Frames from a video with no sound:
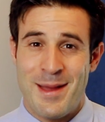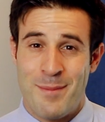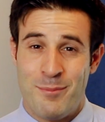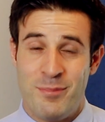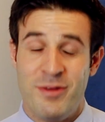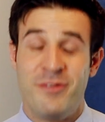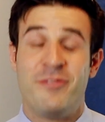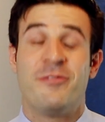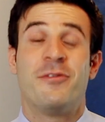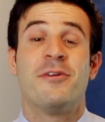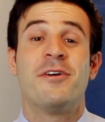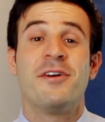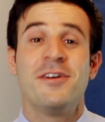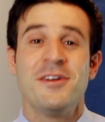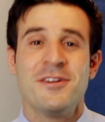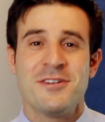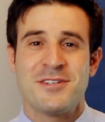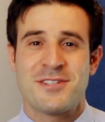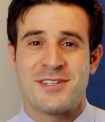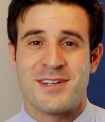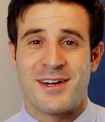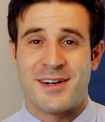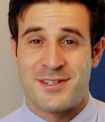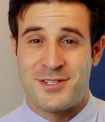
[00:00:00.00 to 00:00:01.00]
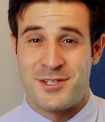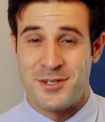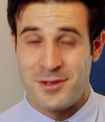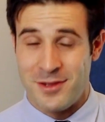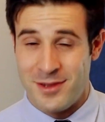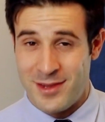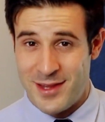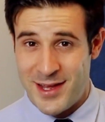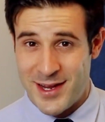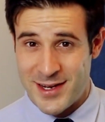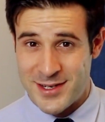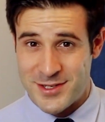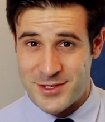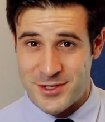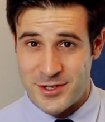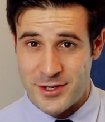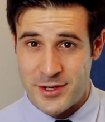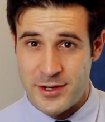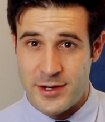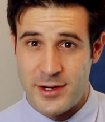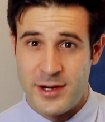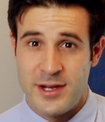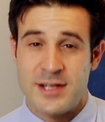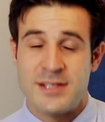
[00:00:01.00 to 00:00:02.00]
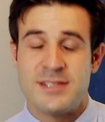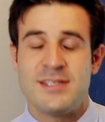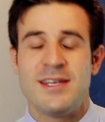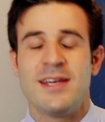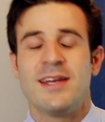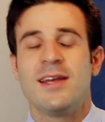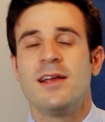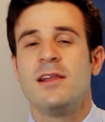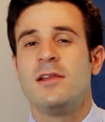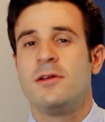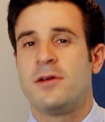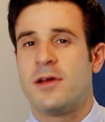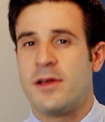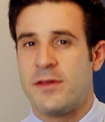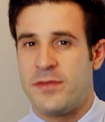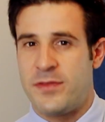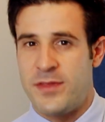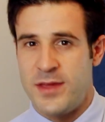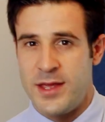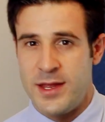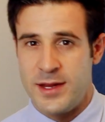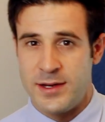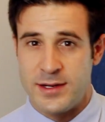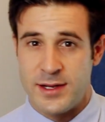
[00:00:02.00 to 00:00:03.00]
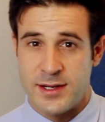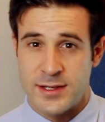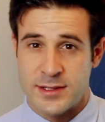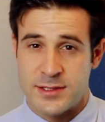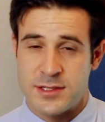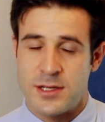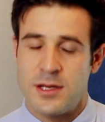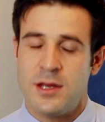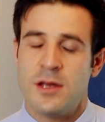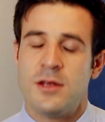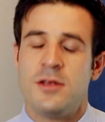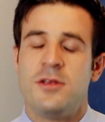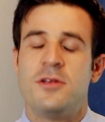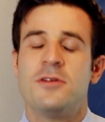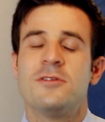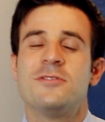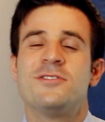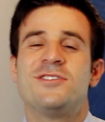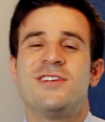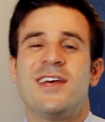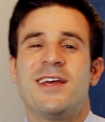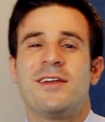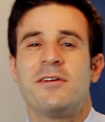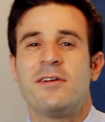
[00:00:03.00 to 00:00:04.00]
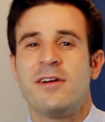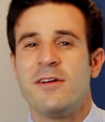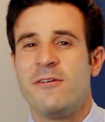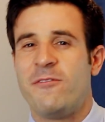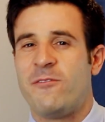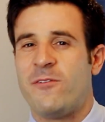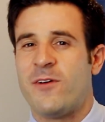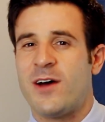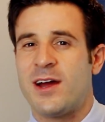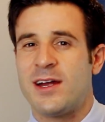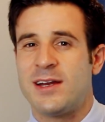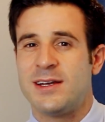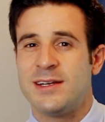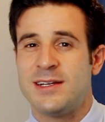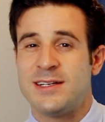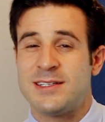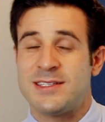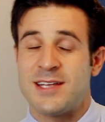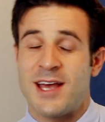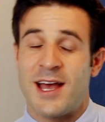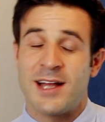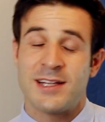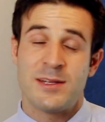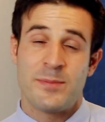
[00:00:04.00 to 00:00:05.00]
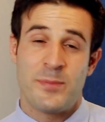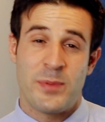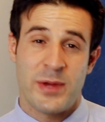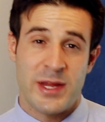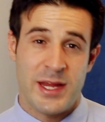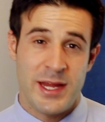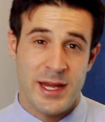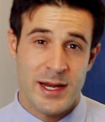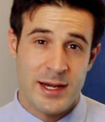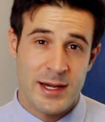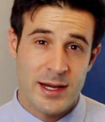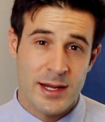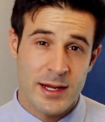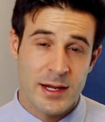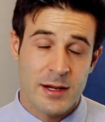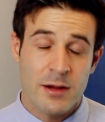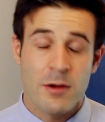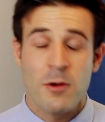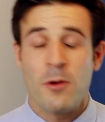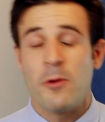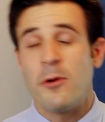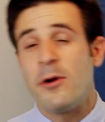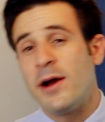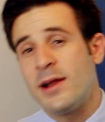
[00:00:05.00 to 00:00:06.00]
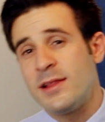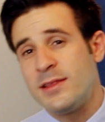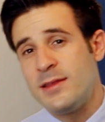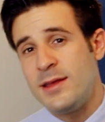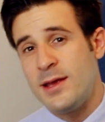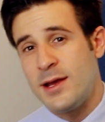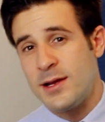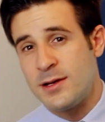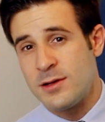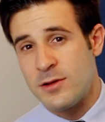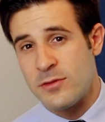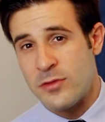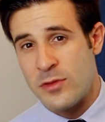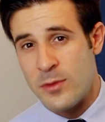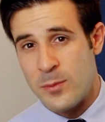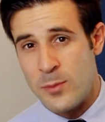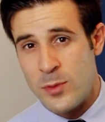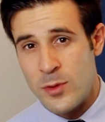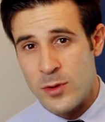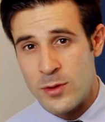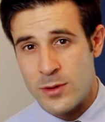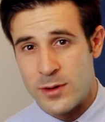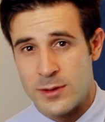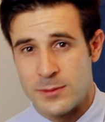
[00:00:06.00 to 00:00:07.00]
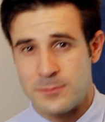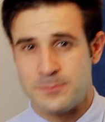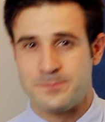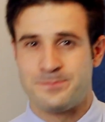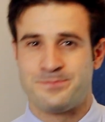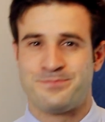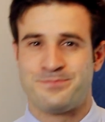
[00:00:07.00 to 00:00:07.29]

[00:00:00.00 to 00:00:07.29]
Before you start your lecture, take a look at the index. You'll generally find it at the beginning or at the end of the book.